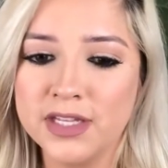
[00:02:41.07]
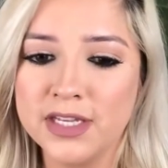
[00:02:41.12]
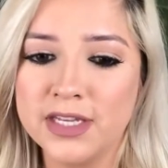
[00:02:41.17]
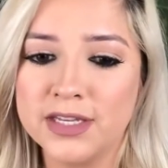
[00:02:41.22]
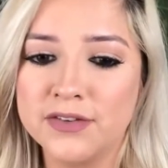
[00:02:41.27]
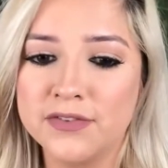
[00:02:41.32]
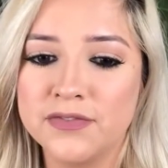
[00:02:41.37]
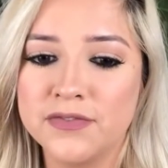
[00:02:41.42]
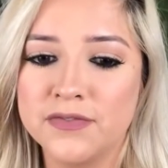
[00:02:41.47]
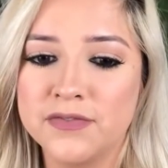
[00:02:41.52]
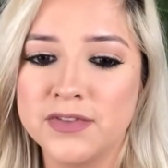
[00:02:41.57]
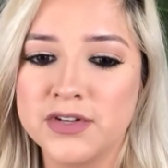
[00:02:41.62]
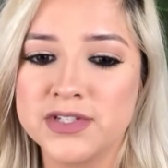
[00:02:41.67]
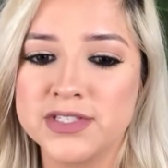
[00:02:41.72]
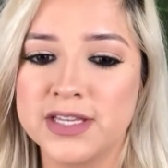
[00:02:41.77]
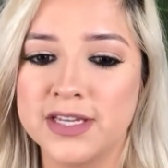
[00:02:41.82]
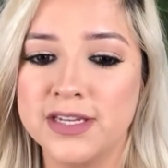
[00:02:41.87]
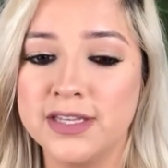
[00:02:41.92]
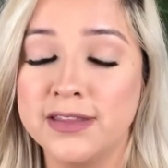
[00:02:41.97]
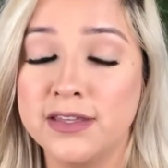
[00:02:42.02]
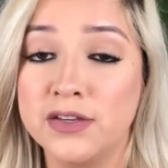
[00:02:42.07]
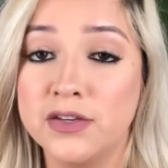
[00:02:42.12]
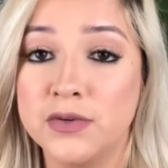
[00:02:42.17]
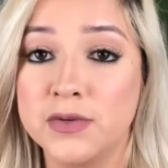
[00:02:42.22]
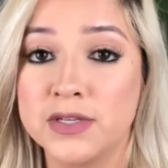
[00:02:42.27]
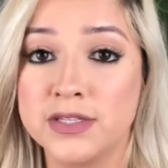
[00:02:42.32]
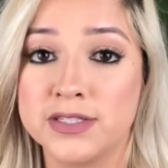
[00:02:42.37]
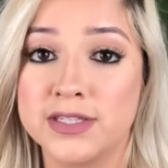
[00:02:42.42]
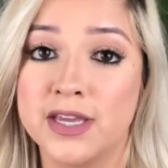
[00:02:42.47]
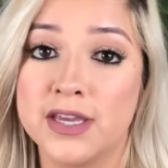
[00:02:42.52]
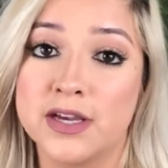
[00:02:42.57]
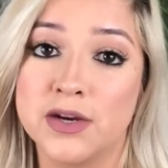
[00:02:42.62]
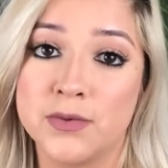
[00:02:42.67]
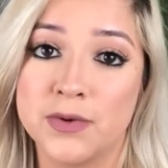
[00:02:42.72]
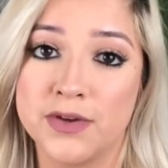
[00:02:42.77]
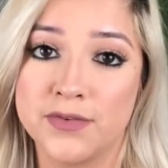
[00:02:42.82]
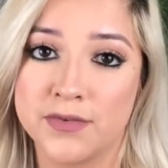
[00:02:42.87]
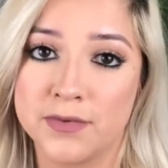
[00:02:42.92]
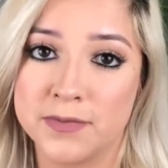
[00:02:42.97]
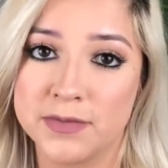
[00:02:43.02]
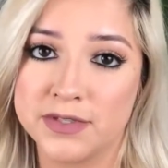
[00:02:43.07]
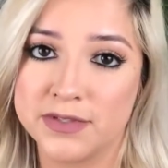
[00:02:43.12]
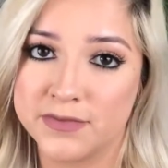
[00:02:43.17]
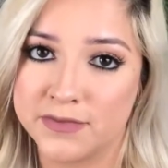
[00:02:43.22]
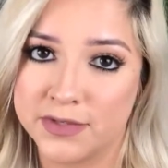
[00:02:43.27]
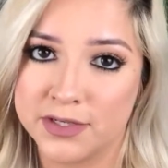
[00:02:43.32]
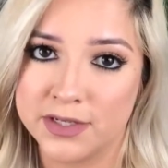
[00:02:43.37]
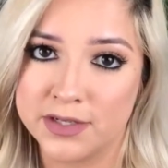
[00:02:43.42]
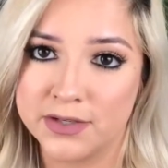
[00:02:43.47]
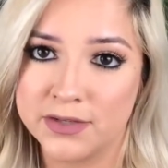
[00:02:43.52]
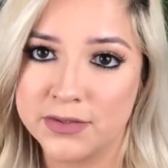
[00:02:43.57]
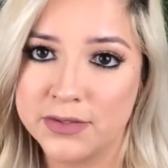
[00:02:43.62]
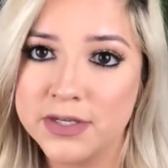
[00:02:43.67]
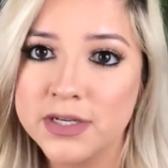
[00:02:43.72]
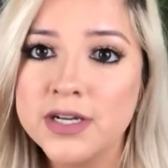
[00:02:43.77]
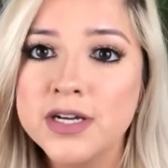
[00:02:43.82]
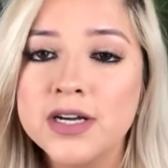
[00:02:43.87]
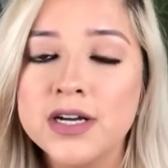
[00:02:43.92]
if there's anything you can take away from this video,